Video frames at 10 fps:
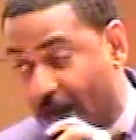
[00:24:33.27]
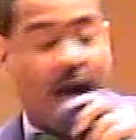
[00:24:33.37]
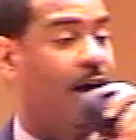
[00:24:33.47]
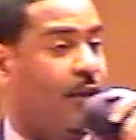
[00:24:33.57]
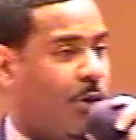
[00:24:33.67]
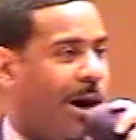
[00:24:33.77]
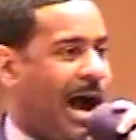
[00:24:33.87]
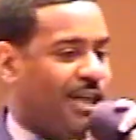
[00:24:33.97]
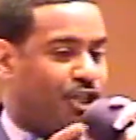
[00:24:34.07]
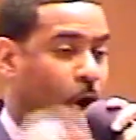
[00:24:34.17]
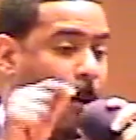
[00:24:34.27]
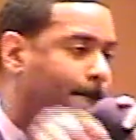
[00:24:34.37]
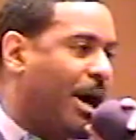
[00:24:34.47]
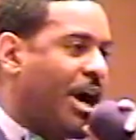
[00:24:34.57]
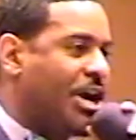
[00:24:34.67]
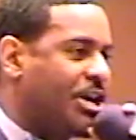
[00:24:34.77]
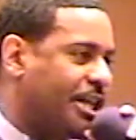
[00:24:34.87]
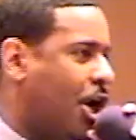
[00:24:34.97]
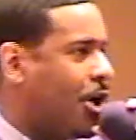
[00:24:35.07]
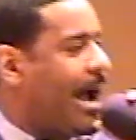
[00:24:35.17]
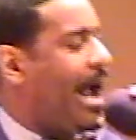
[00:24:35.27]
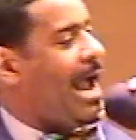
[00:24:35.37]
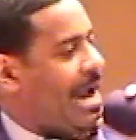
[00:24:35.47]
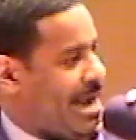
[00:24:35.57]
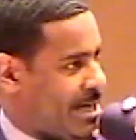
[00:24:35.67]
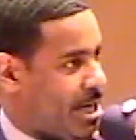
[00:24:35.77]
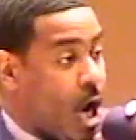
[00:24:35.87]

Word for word: Otherwise, you'll burn your hand